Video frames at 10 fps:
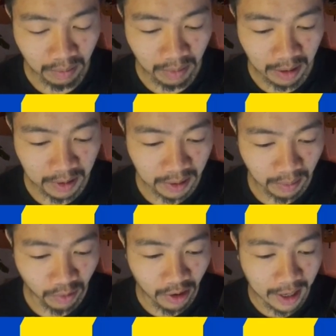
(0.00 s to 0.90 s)
Maybe
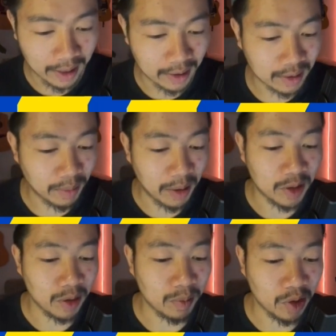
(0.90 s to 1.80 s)
some rares. Maybe
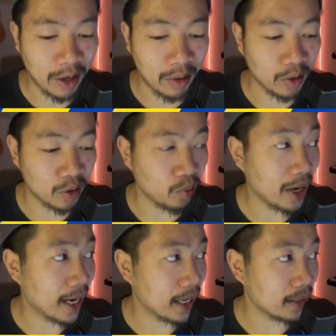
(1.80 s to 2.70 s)
some Shadowless
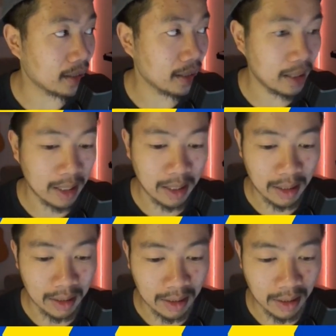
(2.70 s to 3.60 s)
rares.
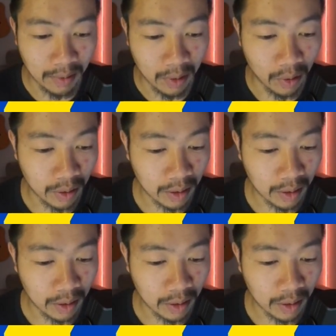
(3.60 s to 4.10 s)
Let's have a look.